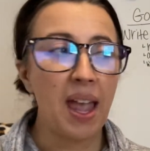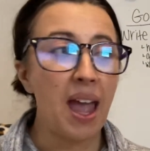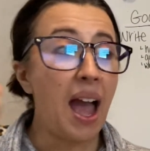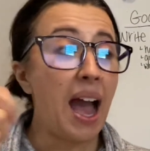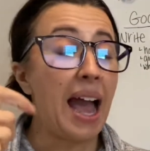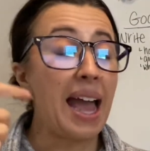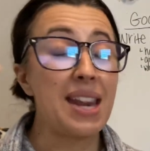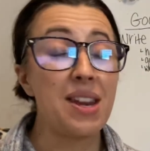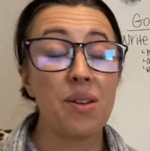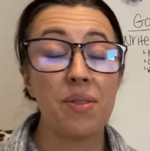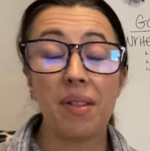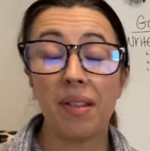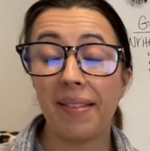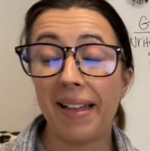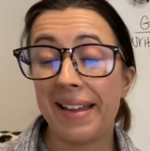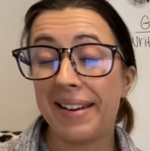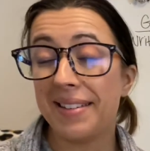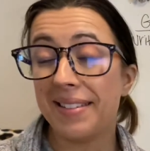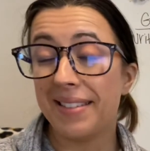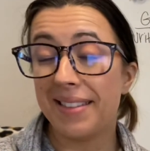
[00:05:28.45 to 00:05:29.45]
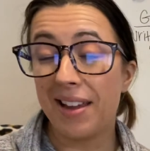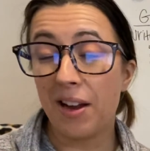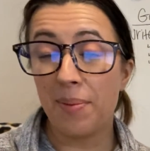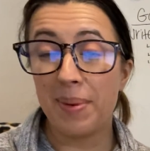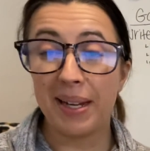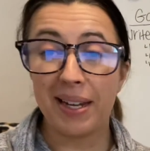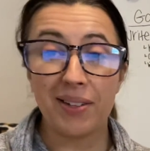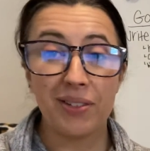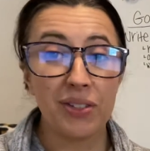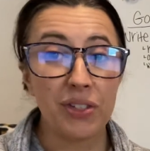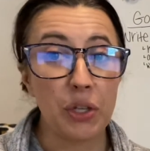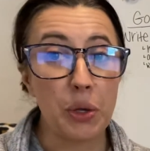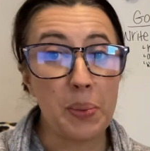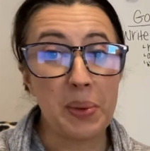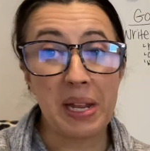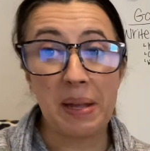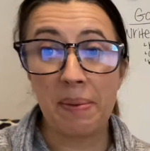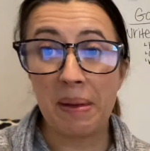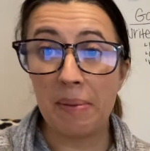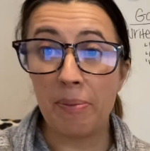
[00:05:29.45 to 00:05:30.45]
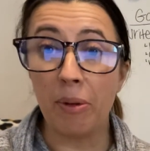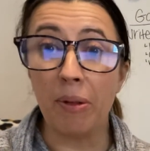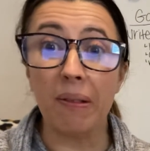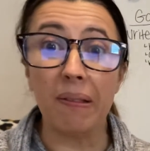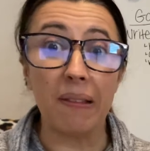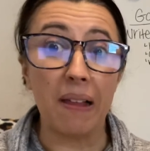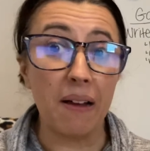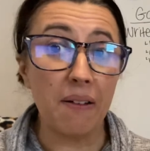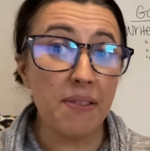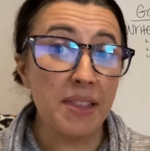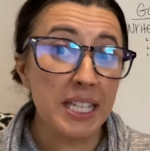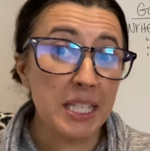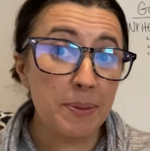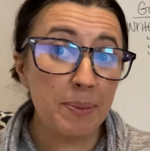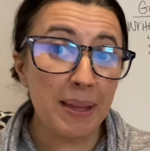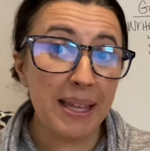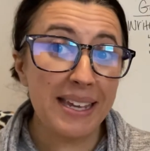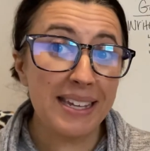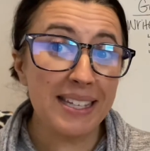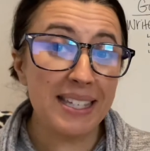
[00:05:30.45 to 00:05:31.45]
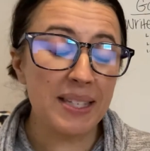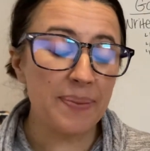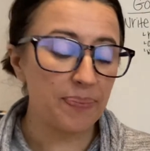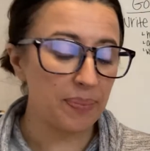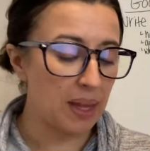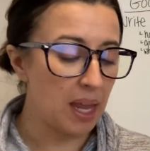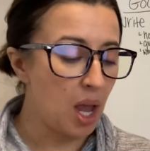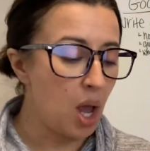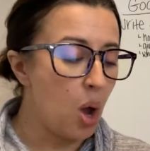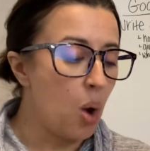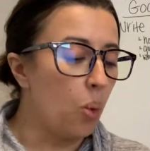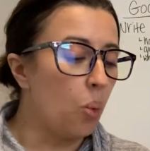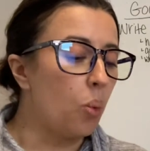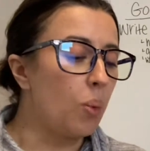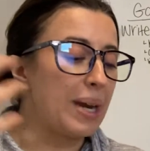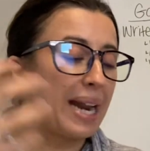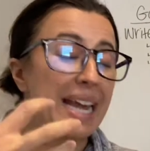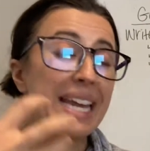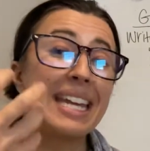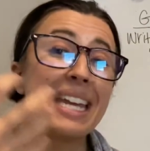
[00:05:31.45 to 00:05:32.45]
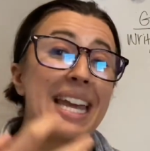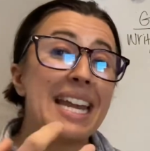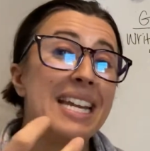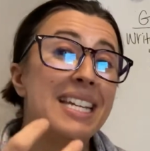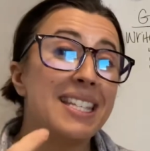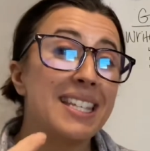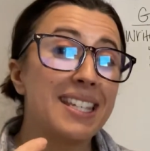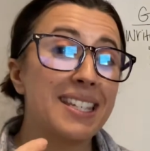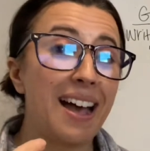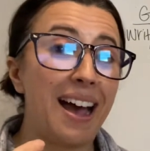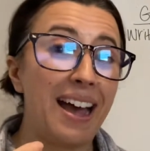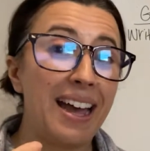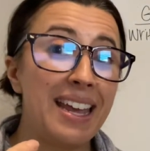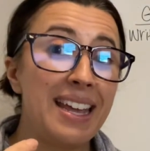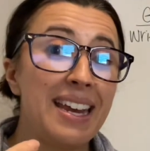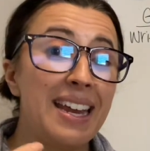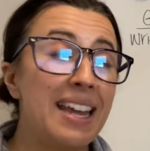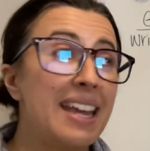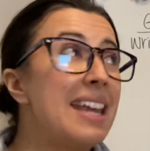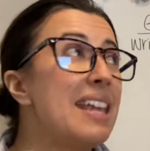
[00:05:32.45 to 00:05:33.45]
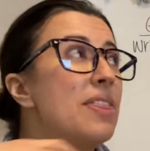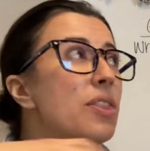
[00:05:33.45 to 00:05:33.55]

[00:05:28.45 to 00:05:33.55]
I know the line is there because so many people love this place. When I get inside, the